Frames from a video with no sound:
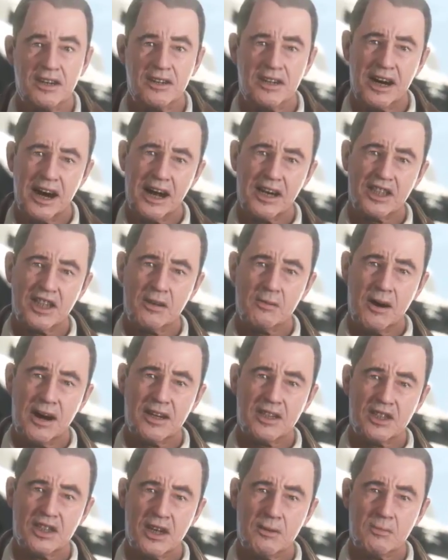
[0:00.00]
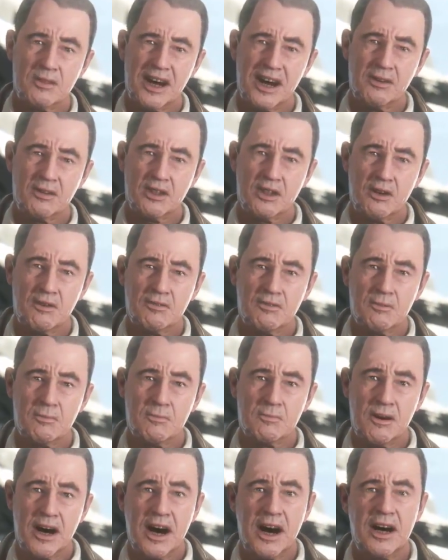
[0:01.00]
they actually make ships out of.
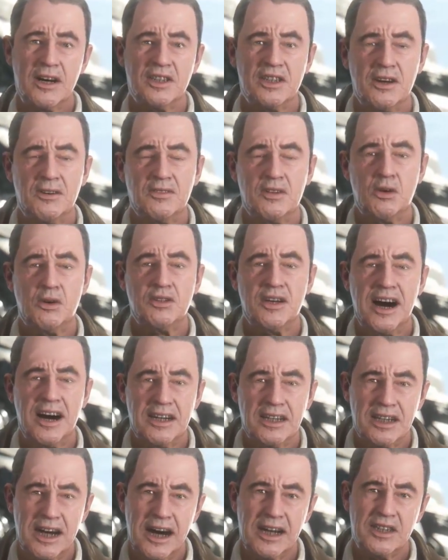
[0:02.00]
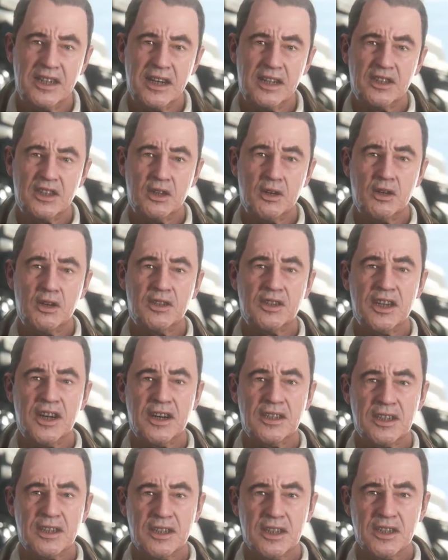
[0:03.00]
And so, of course, Galactic Tour
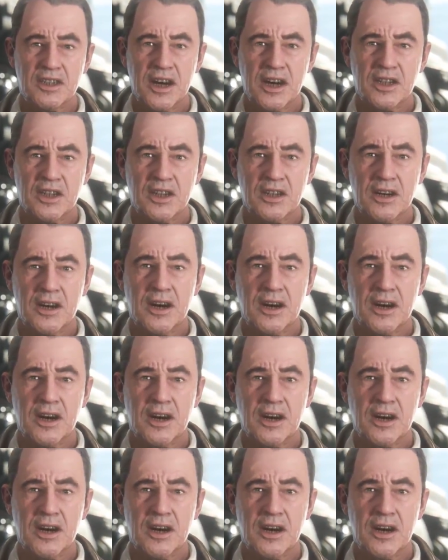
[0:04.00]
turns its attention